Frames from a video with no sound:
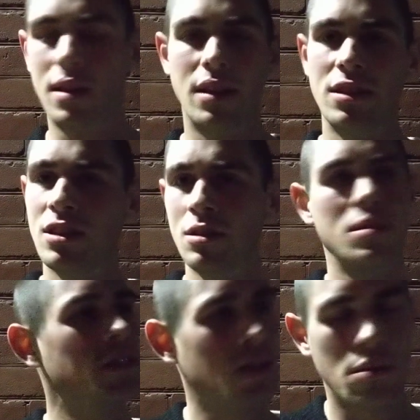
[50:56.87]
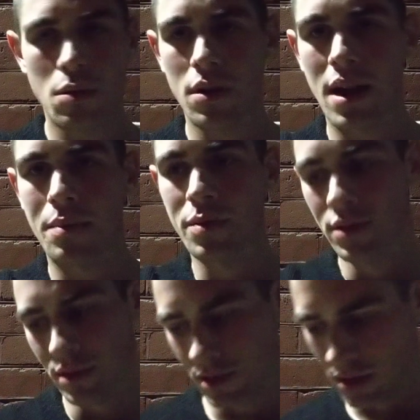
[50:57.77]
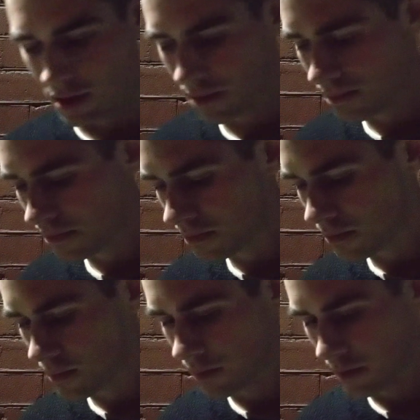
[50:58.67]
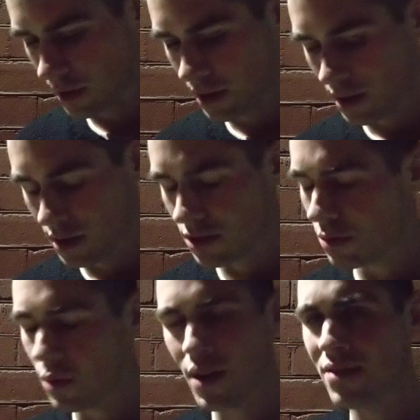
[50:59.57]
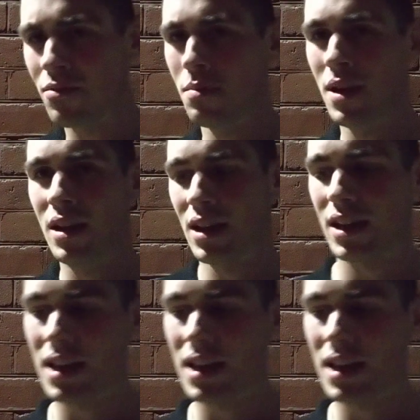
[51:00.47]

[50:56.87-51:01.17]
And, see what happens, So what do I even mean, like